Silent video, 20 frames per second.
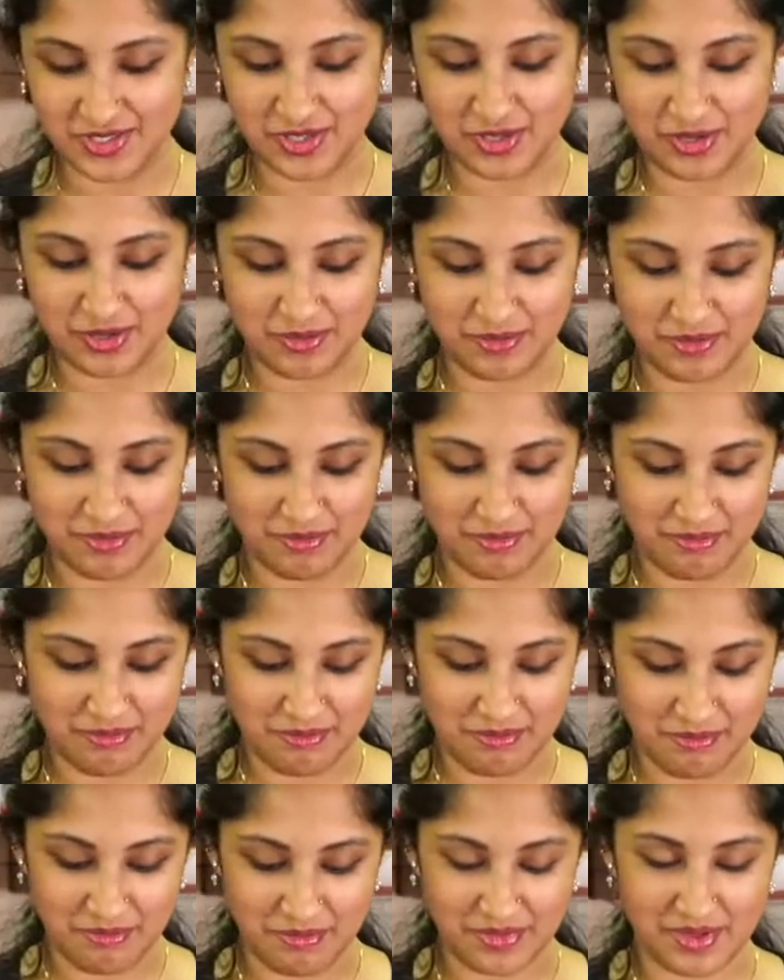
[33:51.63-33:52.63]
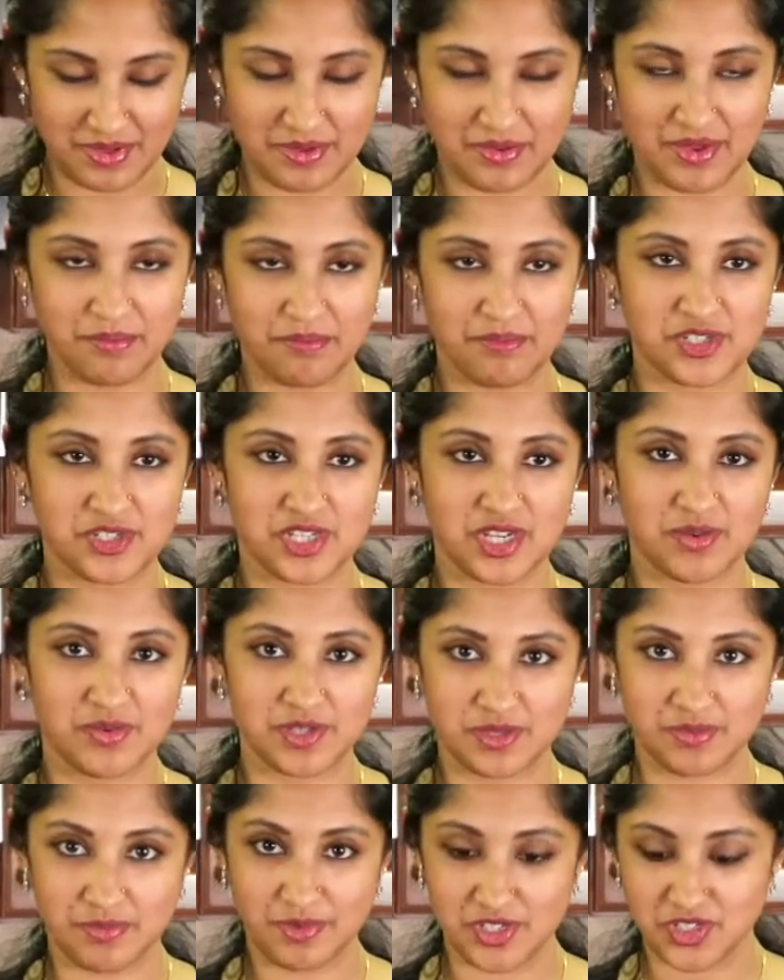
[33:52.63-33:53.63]
So, Michelle
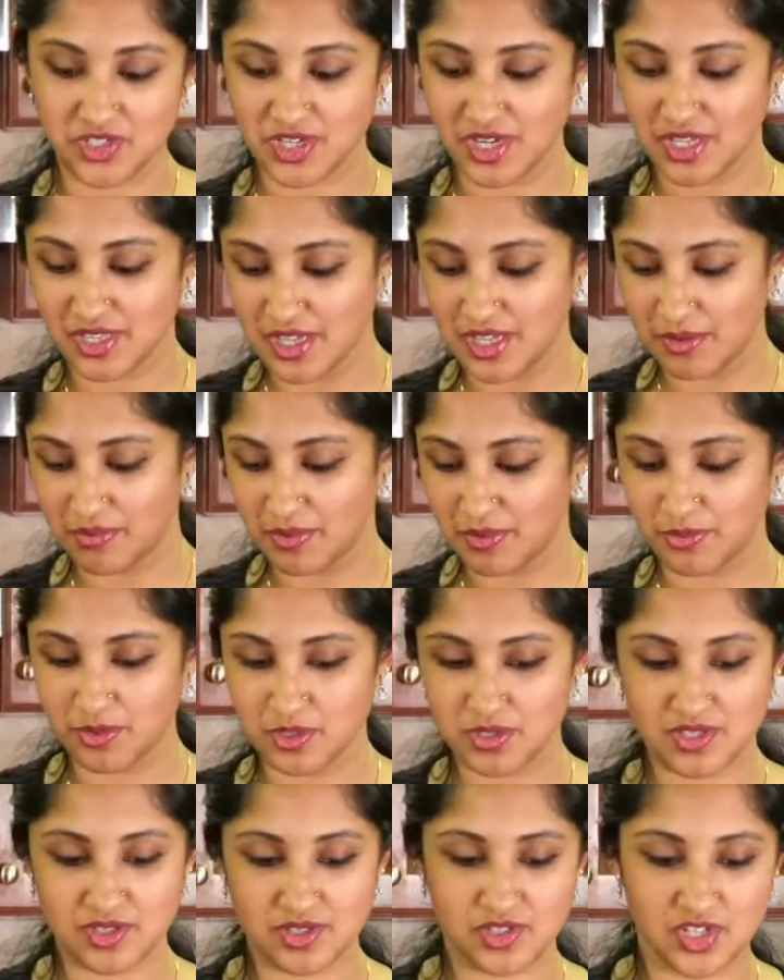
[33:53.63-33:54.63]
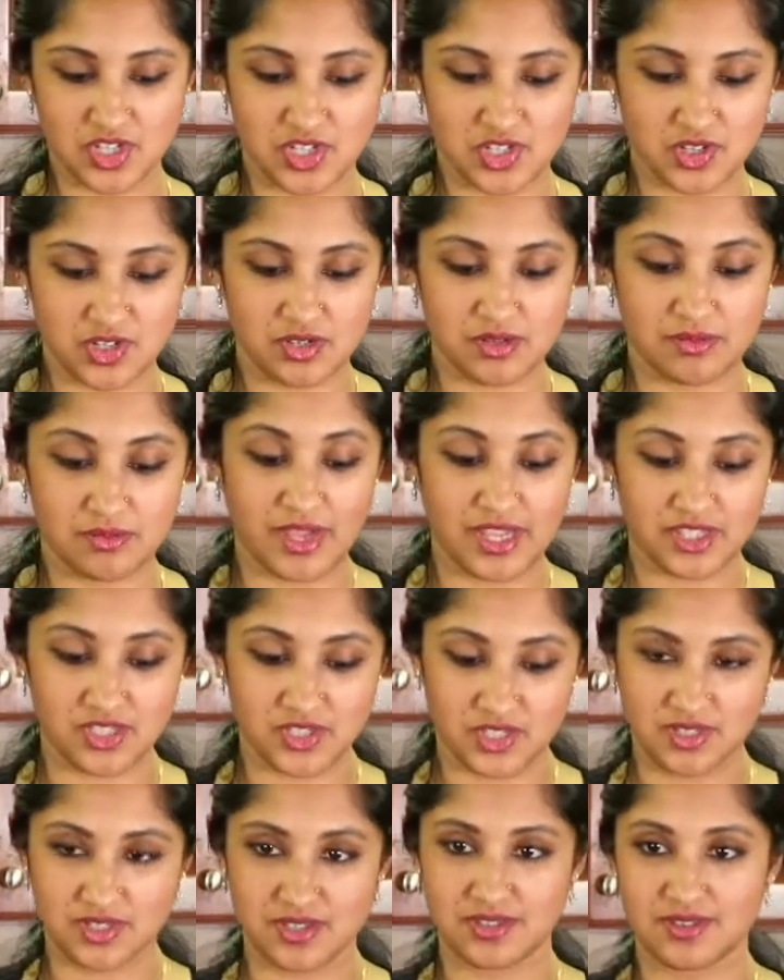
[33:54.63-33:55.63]
was mentioning that Pramod's t-shirt matches.